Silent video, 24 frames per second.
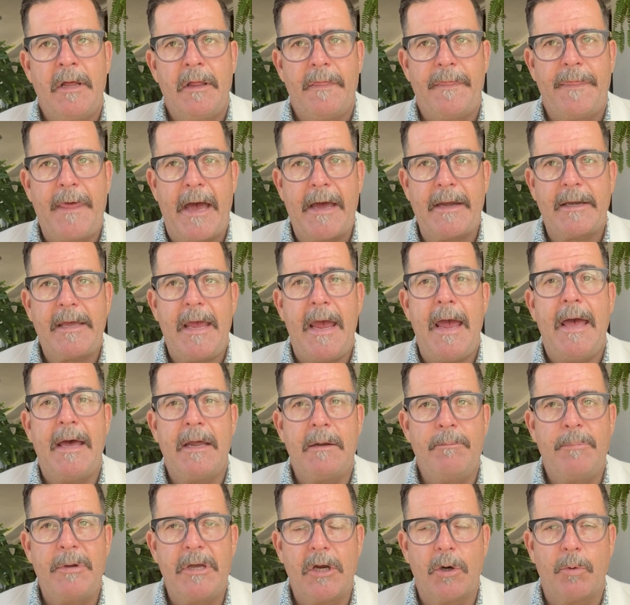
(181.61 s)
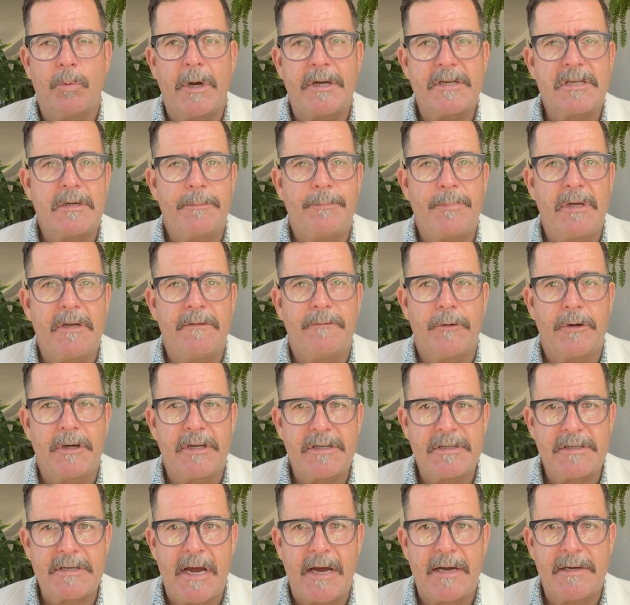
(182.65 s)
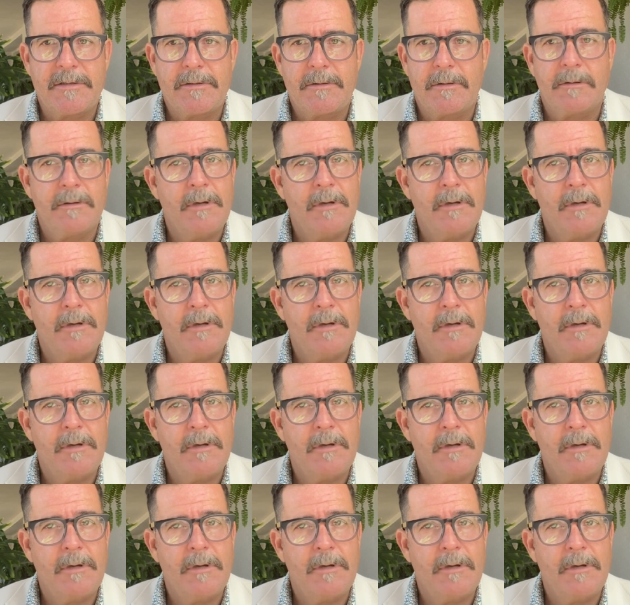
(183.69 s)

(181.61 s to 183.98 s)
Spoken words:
that can be a recipe for disaster.